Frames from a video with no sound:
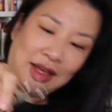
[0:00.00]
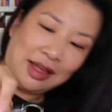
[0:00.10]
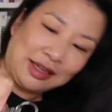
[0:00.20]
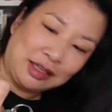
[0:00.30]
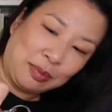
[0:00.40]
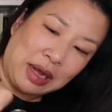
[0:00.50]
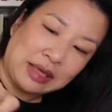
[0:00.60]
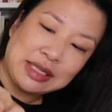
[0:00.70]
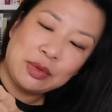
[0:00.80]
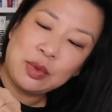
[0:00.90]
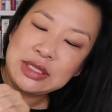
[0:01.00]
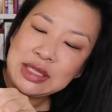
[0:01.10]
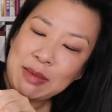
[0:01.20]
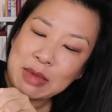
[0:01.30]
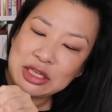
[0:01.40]
I got a box. It
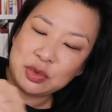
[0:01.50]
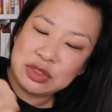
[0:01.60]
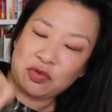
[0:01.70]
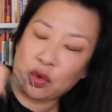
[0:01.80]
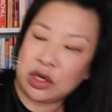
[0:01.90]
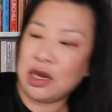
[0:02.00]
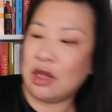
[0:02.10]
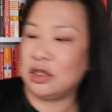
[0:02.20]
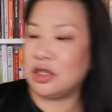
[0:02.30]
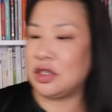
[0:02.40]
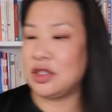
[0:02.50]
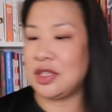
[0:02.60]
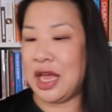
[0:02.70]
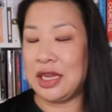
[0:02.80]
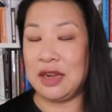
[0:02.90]
wasn't that much, it was
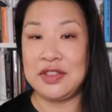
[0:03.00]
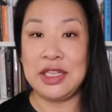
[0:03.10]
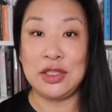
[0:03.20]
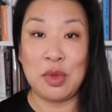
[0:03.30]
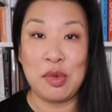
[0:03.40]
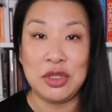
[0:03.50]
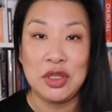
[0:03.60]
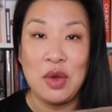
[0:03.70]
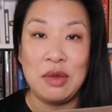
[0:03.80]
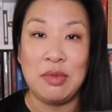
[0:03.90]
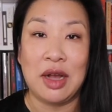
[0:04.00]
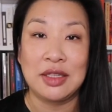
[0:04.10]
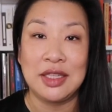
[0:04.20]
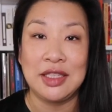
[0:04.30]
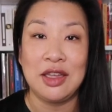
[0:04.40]
$40. And I've seen some people do
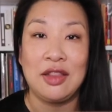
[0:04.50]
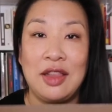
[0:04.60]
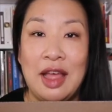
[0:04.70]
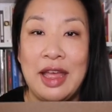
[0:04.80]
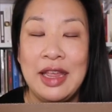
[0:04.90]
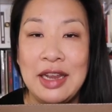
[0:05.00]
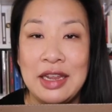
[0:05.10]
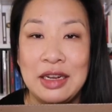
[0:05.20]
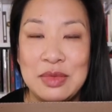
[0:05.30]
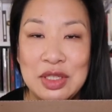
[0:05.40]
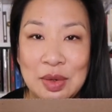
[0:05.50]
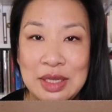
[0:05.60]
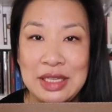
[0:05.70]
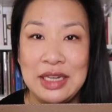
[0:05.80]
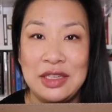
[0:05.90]
unboxings online and I'm so
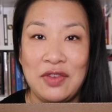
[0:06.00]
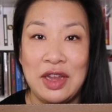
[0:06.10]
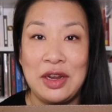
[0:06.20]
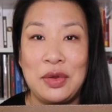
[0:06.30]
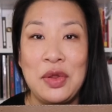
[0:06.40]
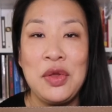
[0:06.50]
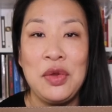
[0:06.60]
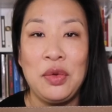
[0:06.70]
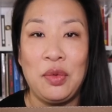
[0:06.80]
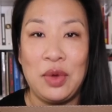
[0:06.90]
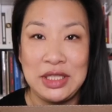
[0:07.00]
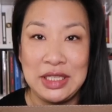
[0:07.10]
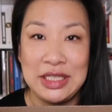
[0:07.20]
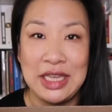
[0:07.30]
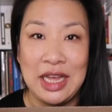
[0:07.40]
excited to find out what's
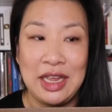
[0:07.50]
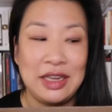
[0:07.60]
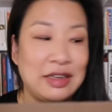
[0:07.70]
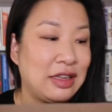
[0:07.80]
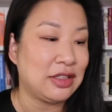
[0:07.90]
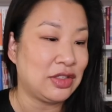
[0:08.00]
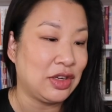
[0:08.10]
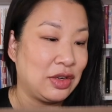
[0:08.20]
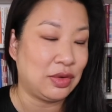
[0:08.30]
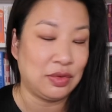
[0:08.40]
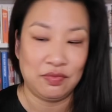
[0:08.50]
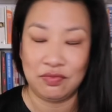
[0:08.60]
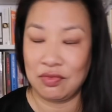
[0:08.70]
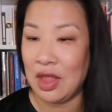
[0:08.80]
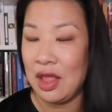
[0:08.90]
inside. So
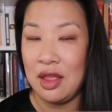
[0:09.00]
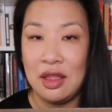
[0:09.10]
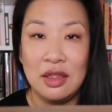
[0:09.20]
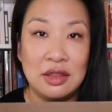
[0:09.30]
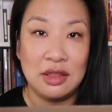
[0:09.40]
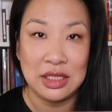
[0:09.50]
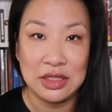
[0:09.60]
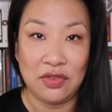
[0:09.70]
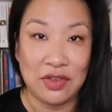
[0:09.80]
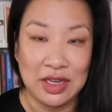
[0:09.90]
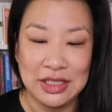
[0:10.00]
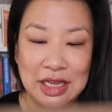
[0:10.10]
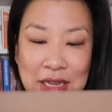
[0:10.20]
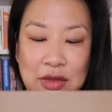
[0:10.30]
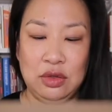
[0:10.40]
let's find
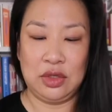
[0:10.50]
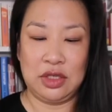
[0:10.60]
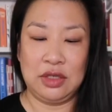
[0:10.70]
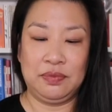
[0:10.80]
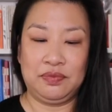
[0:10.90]
out.